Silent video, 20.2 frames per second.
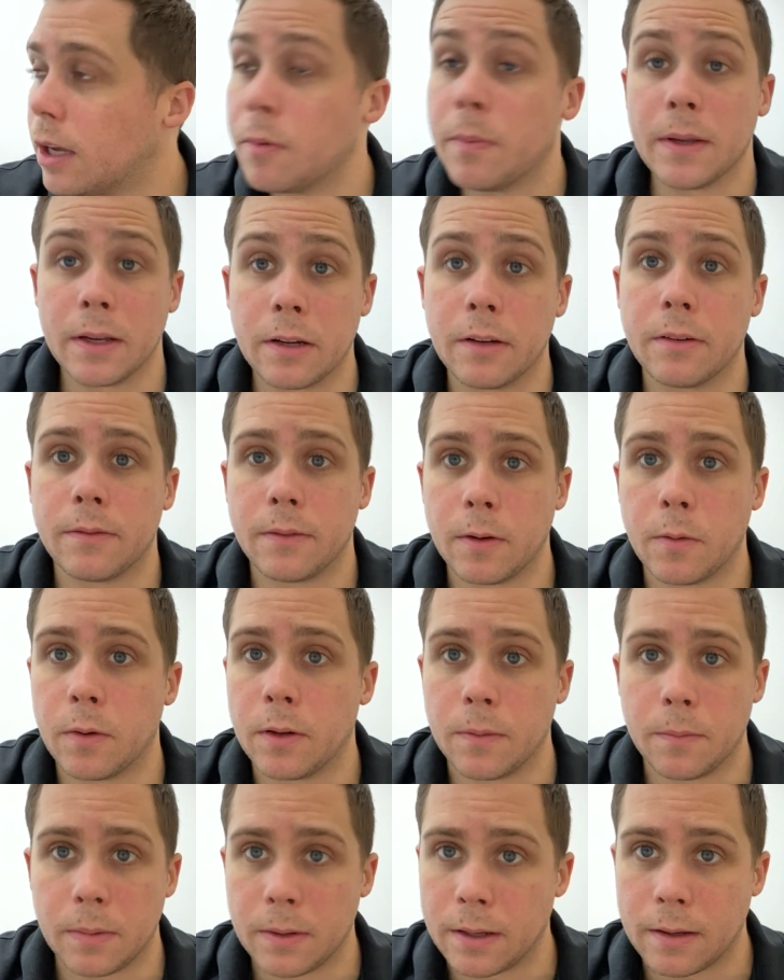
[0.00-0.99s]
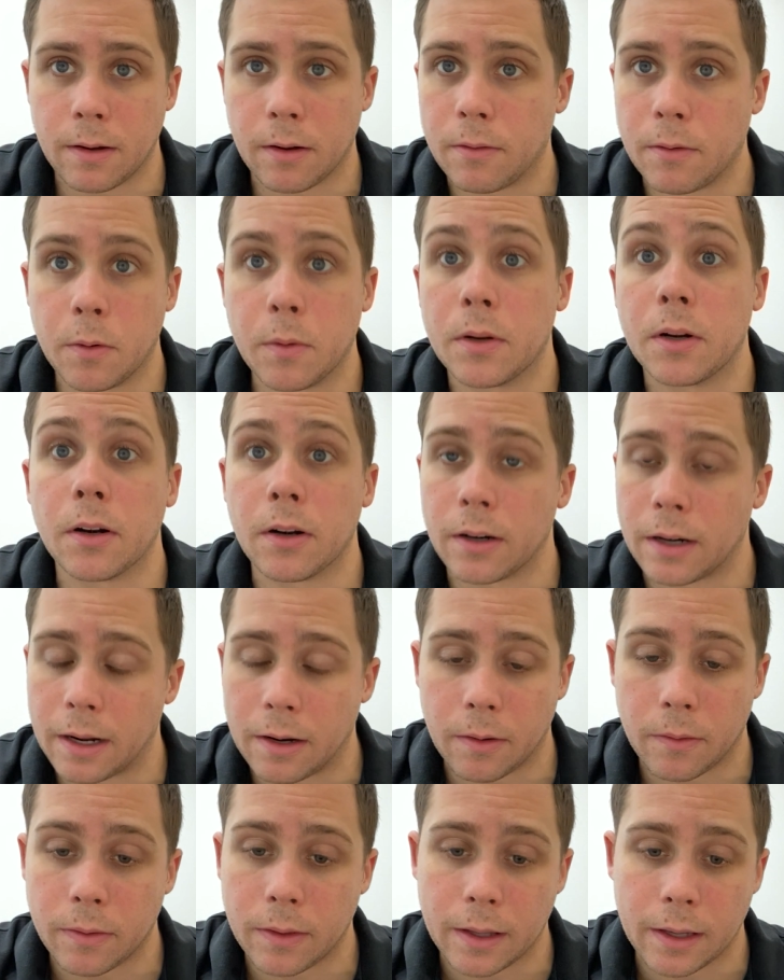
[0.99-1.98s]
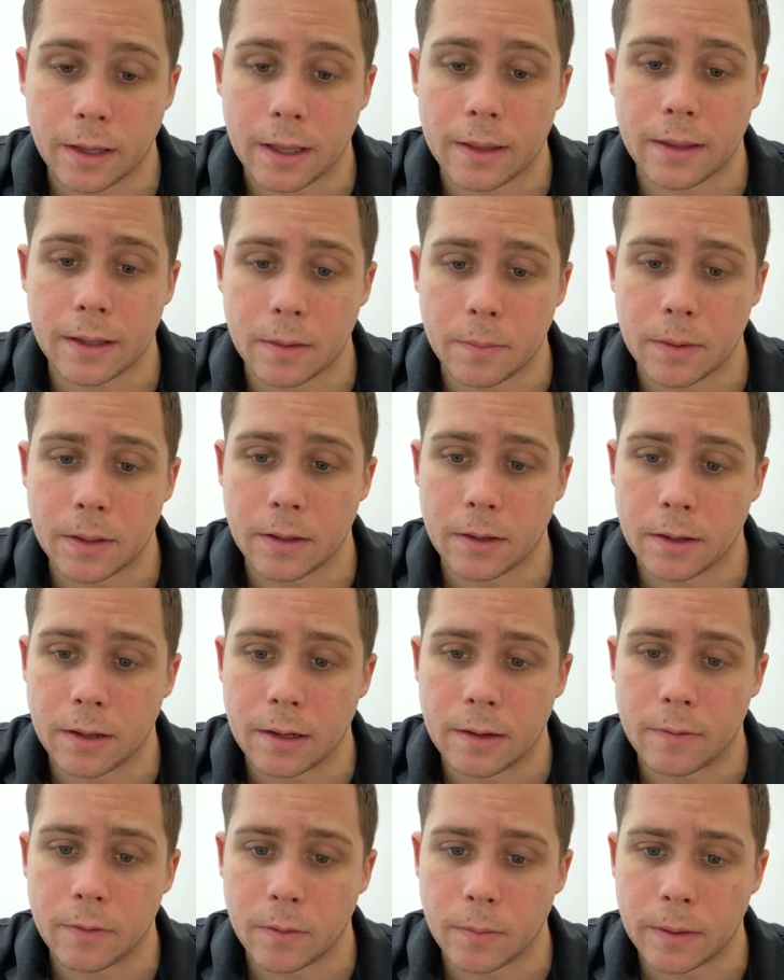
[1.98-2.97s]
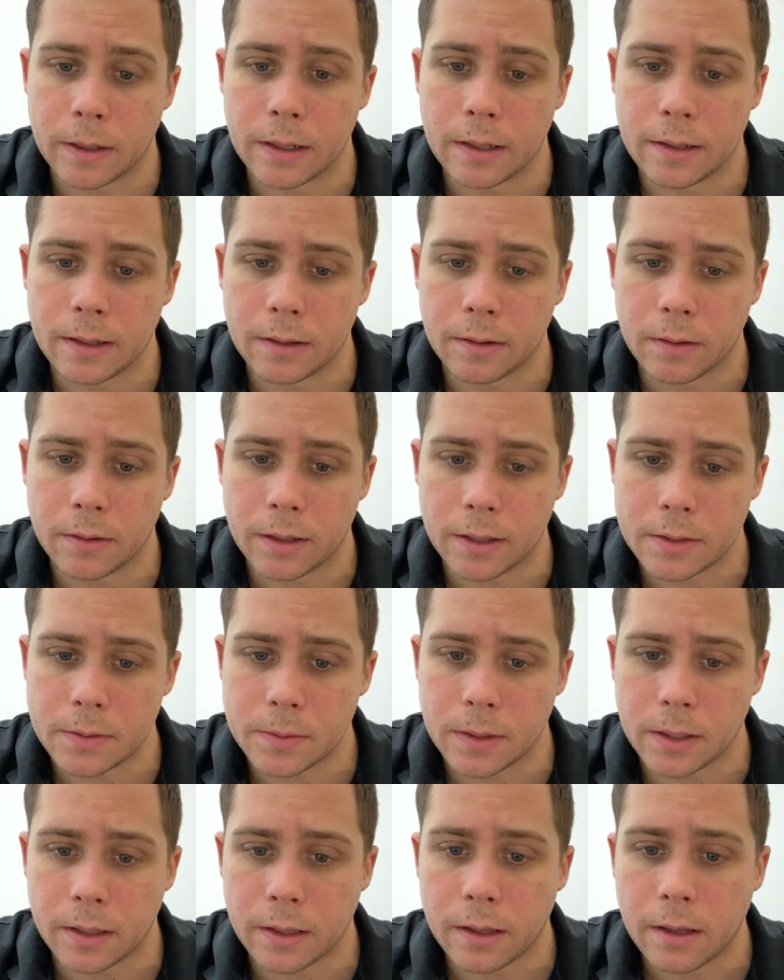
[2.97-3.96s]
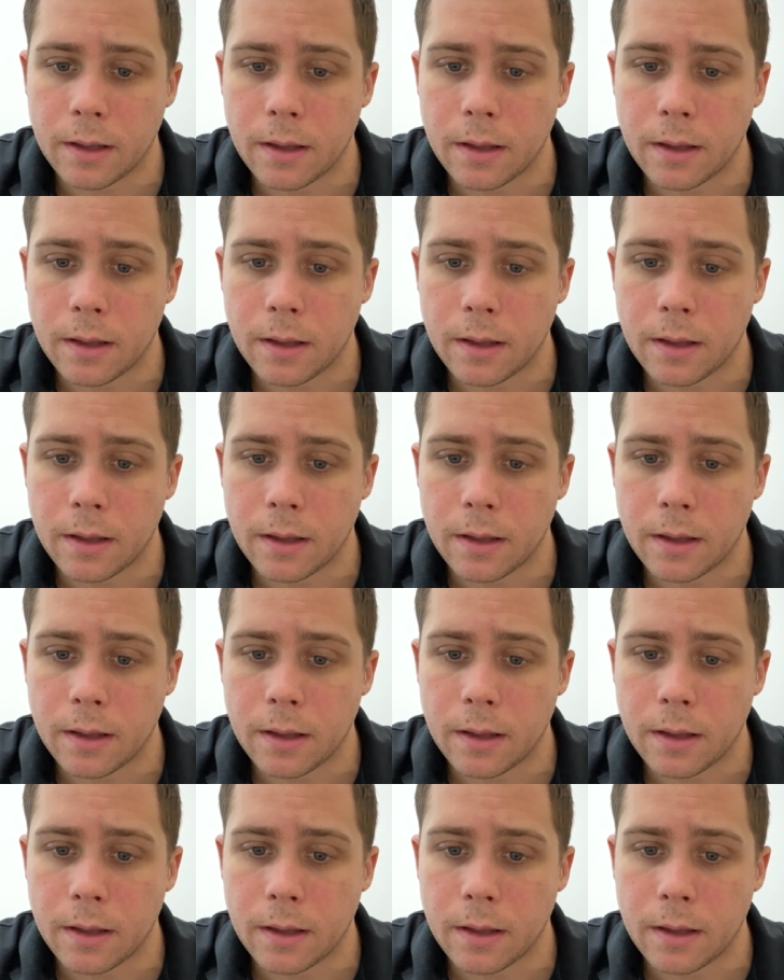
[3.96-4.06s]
It wouldn't hurt. I don't think. I think it'd be good for me to deload next week.